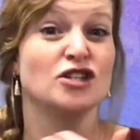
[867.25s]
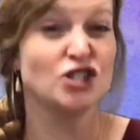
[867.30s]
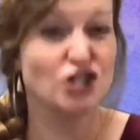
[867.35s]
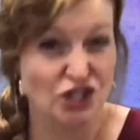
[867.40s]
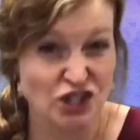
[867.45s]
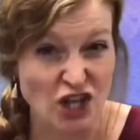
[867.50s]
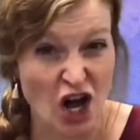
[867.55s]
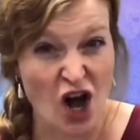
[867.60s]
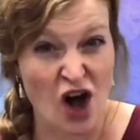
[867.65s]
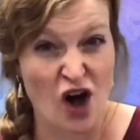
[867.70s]

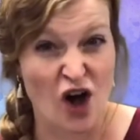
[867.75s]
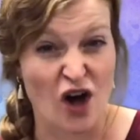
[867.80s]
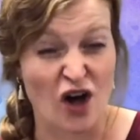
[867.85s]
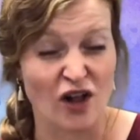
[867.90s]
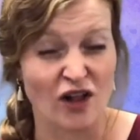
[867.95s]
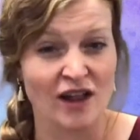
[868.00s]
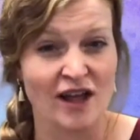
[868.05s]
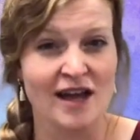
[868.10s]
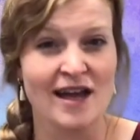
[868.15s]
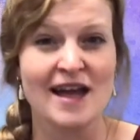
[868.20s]

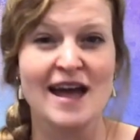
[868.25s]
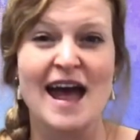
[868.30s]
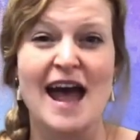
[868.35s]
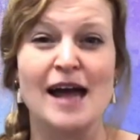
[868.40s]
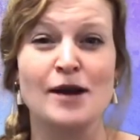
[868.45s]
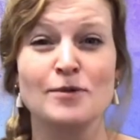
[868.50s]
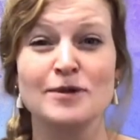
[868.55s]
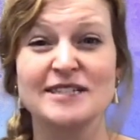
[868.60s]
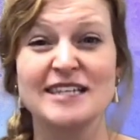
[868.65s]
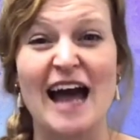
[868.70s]
Saul
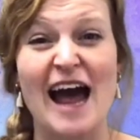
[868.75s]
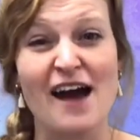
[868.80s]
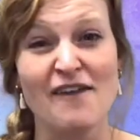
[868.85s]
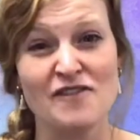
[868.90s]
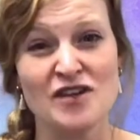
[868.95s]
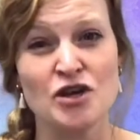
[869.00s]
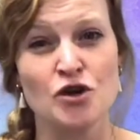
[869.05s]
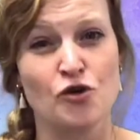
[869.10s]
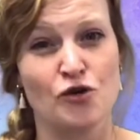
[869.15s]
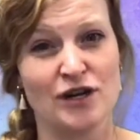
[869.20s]
and was
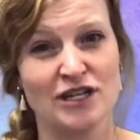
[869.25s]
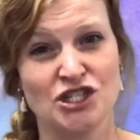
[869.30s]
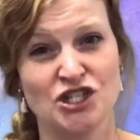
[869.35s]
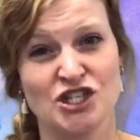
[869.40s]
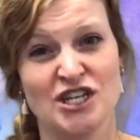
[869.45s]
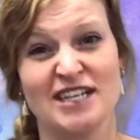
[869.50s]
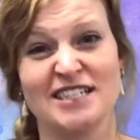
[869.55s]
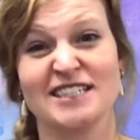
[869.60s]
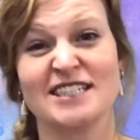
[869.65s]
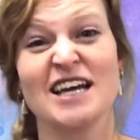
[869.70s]
having
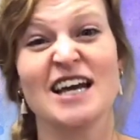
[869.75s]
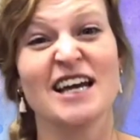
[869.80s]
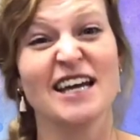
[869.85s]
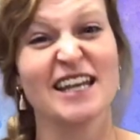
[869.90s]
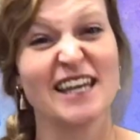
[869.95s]
Christians